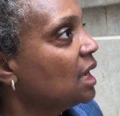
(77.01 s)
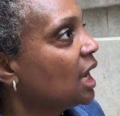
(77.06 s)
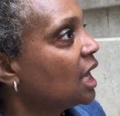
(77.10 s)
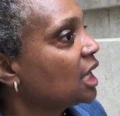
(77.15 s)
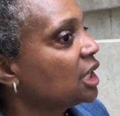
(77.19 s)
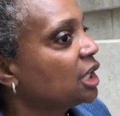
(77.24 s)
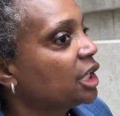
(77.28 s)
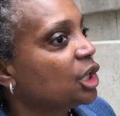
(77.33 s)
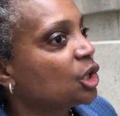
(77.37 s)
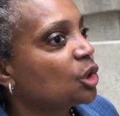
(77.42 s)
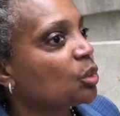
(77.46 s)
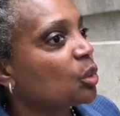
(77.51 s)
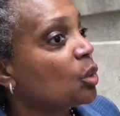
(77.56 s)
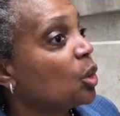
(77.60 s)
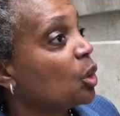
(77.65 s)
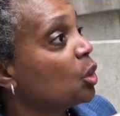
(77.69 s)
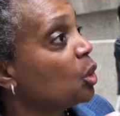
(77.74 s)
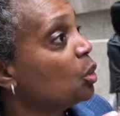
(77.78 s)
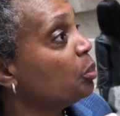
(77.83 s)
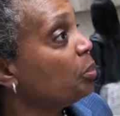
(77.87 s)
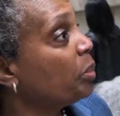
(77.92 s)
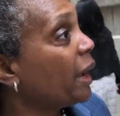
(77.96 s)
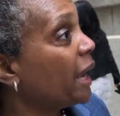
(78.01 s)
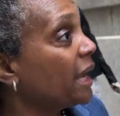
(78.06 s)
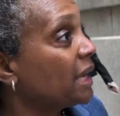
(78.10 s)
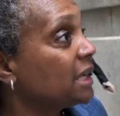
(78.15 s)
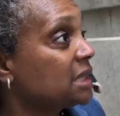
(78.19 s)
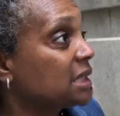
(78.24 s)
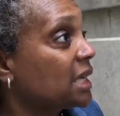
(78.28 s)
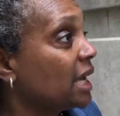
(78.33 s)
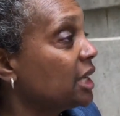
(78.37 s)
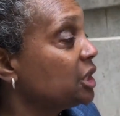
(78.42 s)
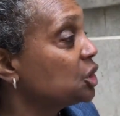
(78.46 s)
a leader who will pay
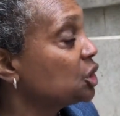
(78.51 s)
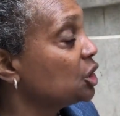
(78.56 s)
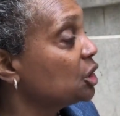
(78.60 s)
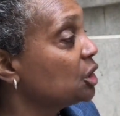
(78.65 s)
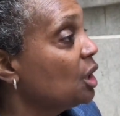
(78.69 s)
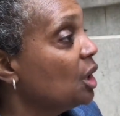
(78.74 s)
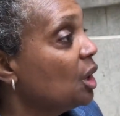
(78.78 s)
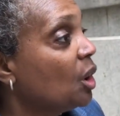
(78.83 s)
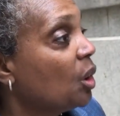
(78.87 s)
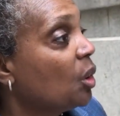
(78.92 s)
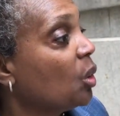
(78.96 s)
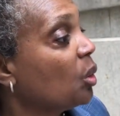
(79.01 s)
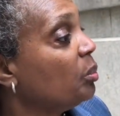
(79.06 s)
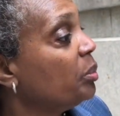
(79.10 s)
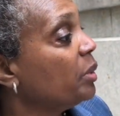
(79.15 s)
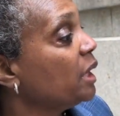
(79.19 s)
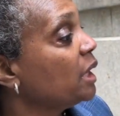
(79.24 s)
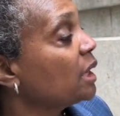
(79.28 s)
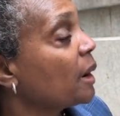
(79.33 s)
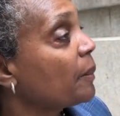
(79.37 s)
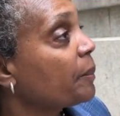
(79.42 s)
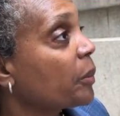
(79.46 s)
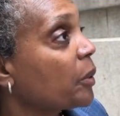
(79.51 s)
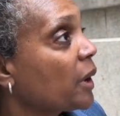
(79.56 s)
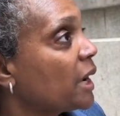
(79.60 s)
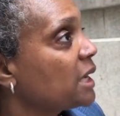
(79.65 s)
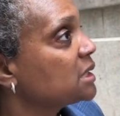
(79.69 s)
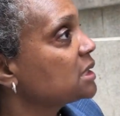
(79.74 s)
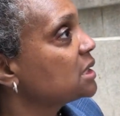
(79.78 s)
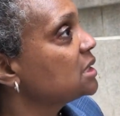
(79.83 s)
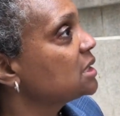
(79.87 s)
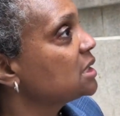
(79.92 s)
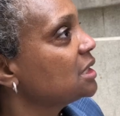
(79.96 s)
attention, who will be a
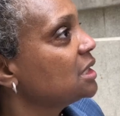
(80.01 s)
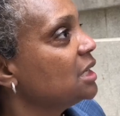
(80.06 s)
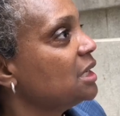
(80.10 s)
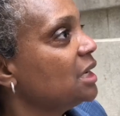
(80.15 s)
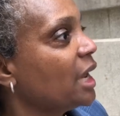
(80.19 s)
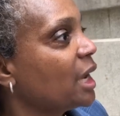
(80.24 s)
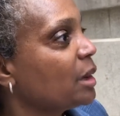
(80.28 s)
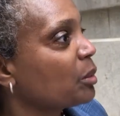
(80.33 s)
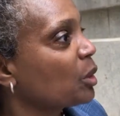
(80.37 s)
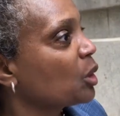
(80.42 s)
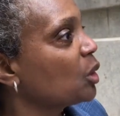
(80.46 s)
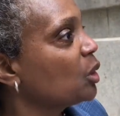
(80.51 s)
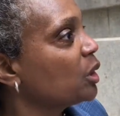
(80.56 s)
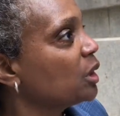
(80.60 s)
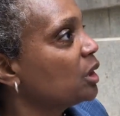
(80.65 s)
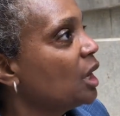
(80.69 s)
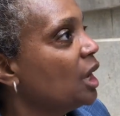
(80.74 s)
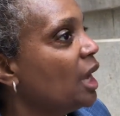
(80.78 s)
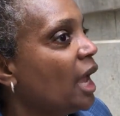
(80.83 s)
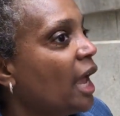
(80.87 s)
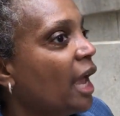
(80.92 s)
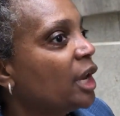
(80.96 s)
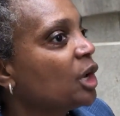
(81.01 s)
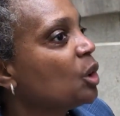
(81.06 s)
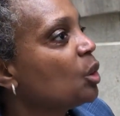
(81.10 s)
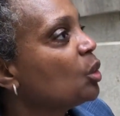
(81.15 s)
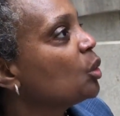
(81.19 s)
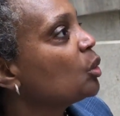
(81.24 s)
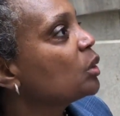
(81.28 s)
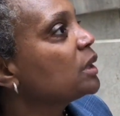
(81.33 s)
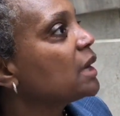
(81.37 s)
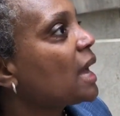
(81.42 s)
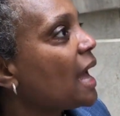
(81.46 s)
presence in the neighborhood, and who
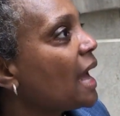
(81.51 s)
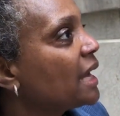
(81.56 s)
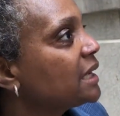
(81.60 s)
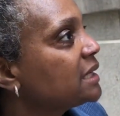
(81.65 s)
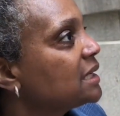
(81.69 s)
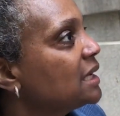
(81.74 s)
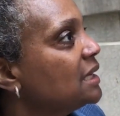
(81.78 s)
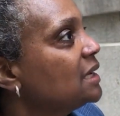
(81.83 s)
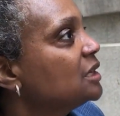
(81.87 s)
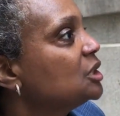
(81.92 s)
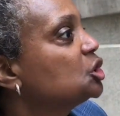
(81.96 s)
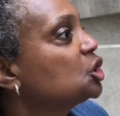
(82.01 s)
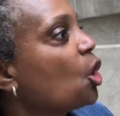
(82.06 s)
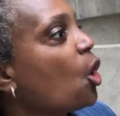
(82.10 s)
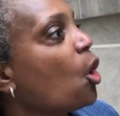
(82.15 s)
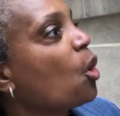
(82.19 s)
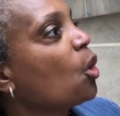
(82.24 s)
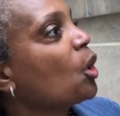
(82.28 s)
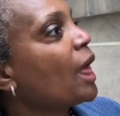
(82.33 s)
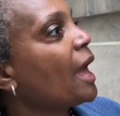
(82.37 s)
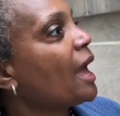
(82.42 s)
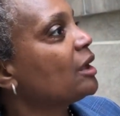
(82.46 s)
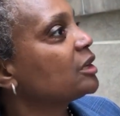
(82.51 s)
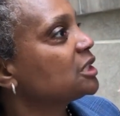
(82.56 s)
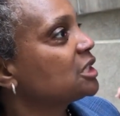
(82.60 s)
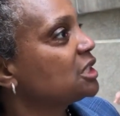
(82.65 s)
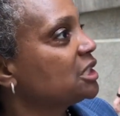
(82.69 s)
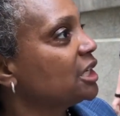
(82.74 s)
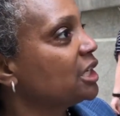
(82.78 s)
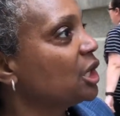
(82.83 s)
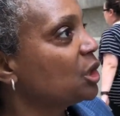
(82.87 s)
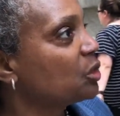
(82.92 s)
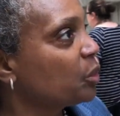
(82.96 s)
will not dole out
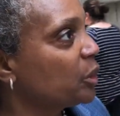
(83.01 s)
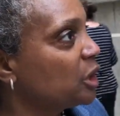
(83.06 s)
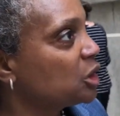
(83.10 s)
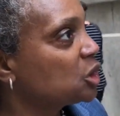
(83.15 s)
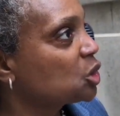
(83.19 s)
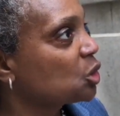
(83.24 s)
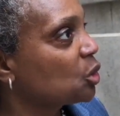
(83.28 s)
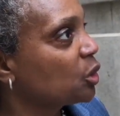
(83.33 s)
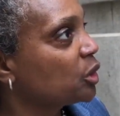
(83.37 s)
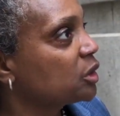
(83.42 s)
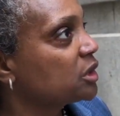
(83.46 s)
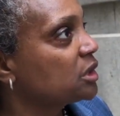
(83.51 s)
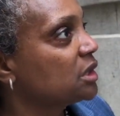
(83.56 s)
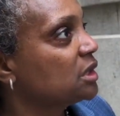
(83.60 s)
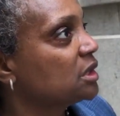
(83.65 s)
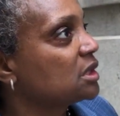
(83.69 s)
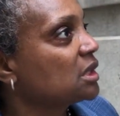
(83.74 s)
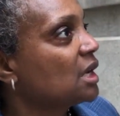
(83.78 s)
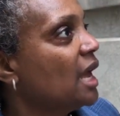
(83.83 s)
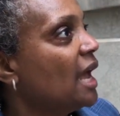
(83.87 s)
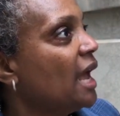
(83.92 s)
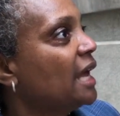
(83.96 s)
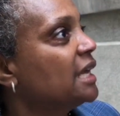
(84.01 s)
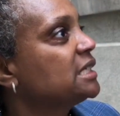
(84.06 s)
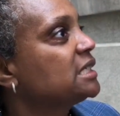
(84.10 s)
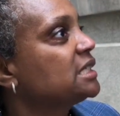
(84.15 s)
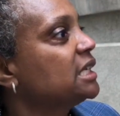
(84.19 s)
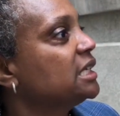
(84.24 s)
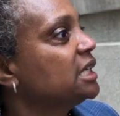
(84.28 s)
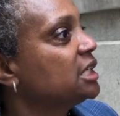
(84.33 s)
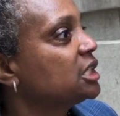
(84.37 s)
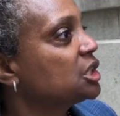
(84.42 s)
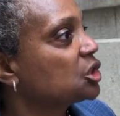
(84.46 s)
city resources and
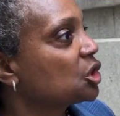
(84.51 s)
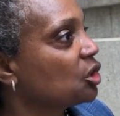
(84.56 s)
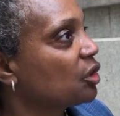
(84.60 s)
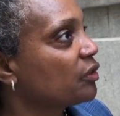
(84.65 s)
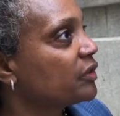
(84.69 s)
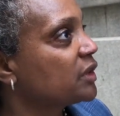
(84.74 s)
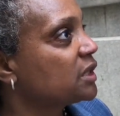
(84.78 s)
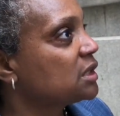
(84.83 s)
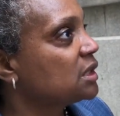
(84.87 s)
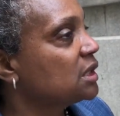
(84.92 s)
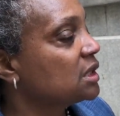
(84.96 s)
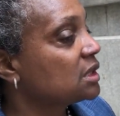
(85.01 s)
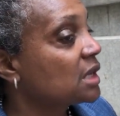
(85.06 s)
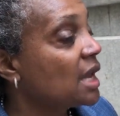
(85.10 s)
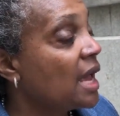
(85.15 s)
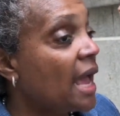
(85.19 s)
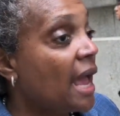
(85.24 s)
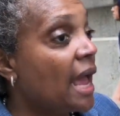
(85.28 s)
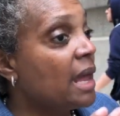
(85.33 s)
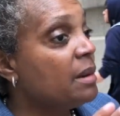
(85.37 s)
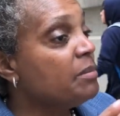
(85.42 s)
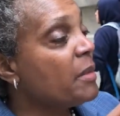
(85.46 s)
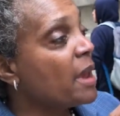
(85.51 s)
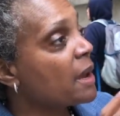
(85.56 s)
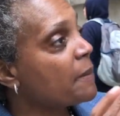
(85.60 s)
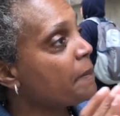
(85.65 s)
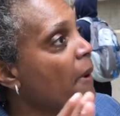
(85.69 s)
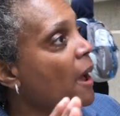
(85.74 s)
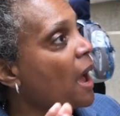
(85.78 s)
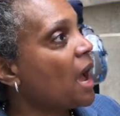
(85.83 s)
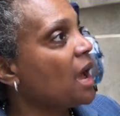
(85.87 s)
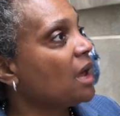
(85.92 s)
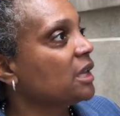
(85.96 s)
city services and make
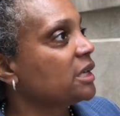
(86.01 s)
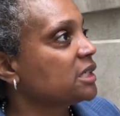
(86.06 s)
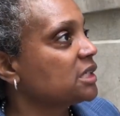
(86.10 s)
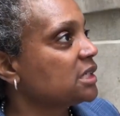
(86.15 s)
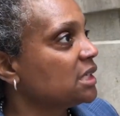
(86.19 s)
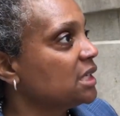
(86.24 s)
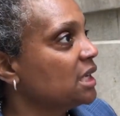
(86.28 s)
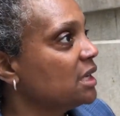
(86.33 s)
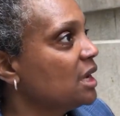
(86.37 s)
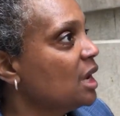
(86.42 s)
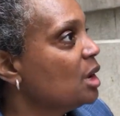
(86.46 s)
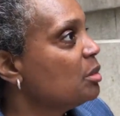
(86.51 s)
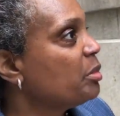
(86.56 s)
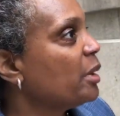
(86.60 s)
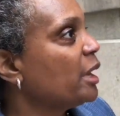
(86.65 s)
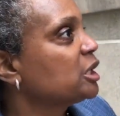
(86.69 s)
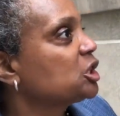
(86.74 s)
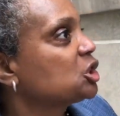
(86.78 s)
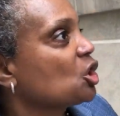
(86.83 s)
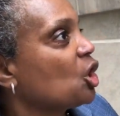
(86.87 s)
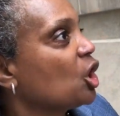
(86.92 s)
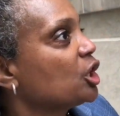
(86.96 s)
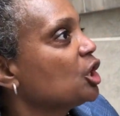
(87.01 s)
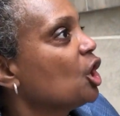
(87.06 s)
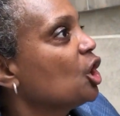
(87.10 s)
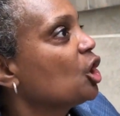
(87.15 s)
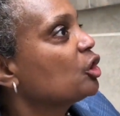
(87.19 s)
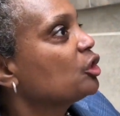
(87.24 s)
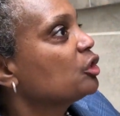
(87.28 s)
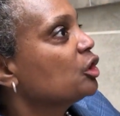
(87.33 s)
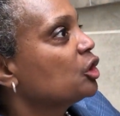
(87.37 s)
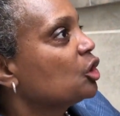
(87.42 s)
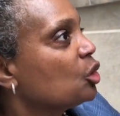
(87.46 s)
policy based on
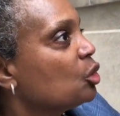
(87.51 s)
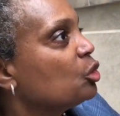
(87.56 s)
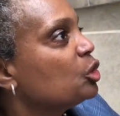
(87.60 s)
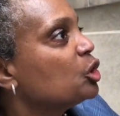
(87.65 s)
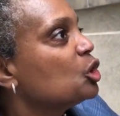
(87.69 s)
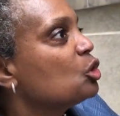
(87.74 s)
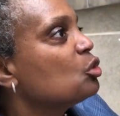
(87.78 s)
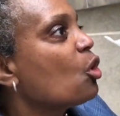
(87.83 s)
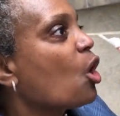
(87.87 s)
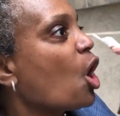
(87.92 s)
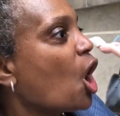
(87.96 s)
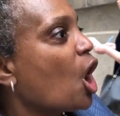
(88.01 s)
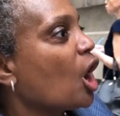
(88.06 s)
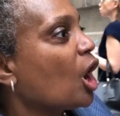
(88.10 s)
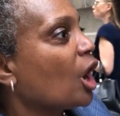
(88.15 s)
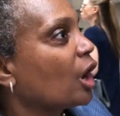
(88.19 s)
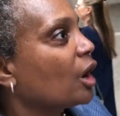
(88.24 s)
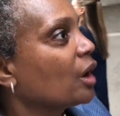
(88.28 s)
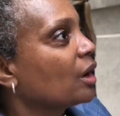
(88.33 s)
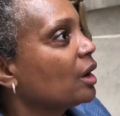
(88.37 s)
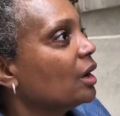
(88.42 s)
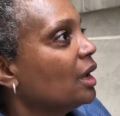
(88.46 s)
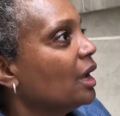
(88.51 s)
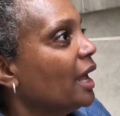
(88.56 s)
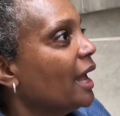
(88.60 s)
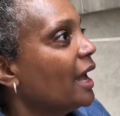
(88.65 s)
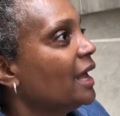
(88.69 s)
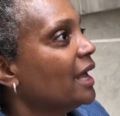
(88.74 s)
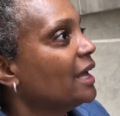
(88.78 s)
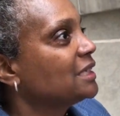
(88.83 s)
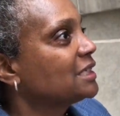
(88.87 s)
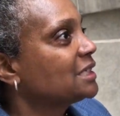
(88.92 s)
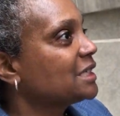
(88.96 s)
who you are
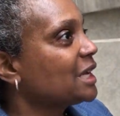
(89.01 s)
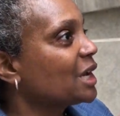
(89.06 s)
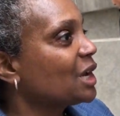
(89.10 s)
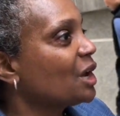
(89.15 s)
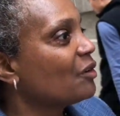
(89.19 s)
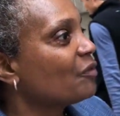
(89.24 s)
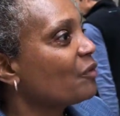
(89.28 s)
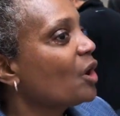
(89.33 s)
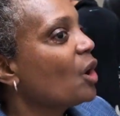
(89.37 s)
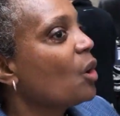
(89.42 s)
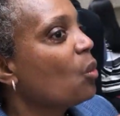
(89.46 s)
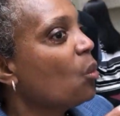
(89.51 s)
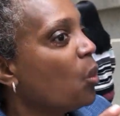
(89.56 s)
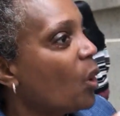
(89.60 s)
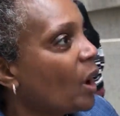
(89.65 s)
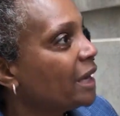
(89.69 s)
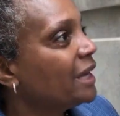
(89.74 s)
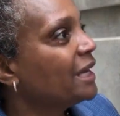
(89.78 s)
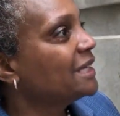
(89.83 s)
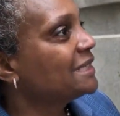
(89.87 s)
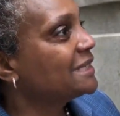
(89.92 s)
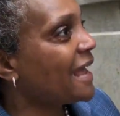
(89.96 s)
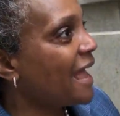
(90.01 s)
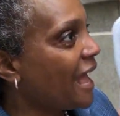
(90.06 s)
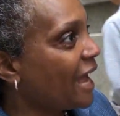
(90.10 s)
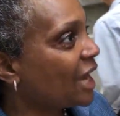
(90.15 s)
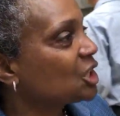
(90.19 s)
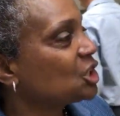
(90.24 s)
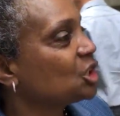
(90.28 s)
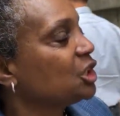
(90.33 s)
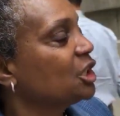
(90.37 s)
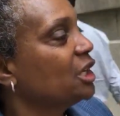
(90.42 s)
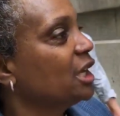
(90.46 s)
instead of what is
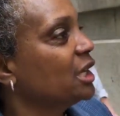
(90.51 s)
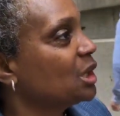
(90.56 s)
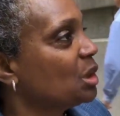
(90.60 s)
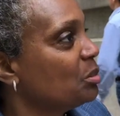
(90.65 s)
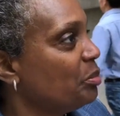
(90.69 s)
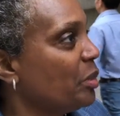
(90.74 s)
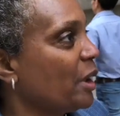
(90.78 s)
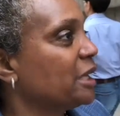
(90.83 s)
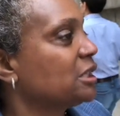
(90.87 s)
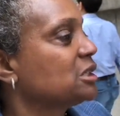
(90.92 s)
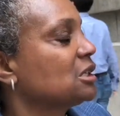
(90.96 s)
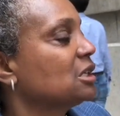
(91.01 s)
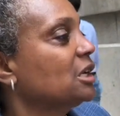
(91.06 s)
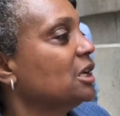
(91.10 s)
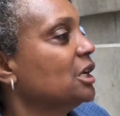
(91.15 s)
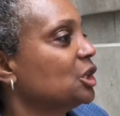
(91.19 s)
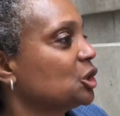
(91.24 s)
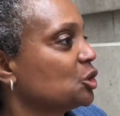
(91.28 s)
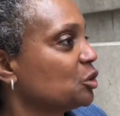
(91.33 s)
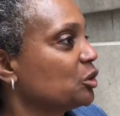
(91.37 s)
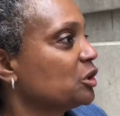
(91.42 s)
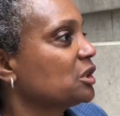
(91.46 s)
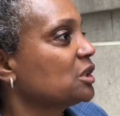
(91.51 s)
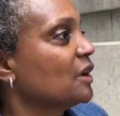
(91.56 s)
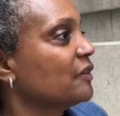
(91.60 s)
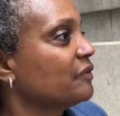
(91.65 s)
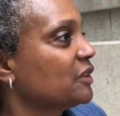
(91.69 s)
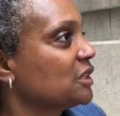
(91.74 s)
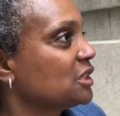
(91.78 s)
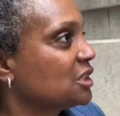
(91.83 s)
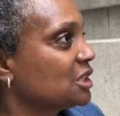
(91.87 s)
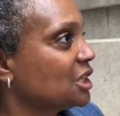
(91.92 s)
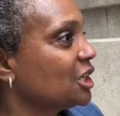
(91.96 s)
actually in the best interest of
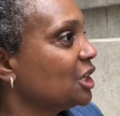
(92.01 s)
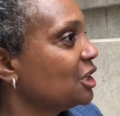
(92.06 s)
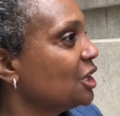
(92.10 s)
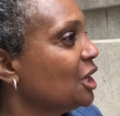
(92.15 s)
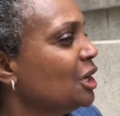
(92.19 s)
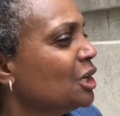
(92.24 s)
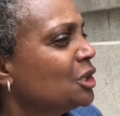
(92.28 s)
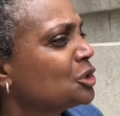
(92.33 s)
the city.